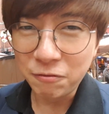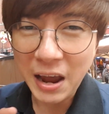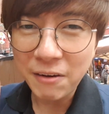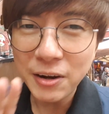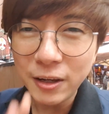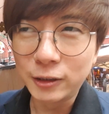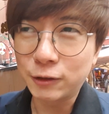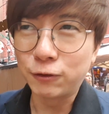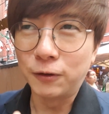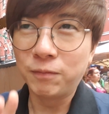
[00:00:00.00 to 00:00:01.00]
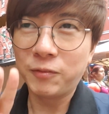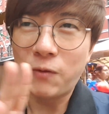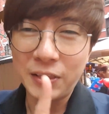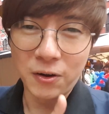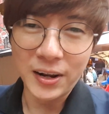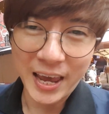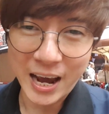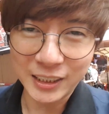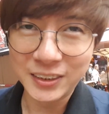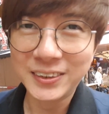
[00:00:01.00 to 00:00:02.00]
very useful $1
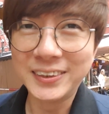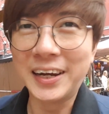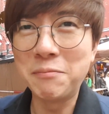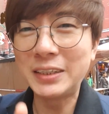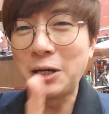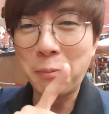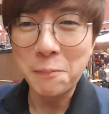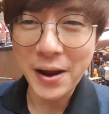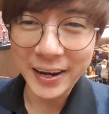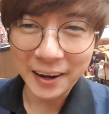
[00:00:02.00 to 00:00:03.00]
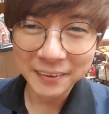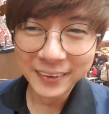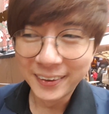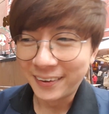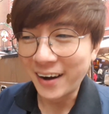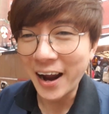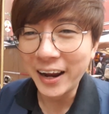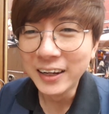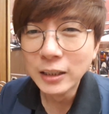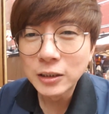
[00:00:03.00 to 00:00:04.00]
cash. Okay, make sure you prepare that, right?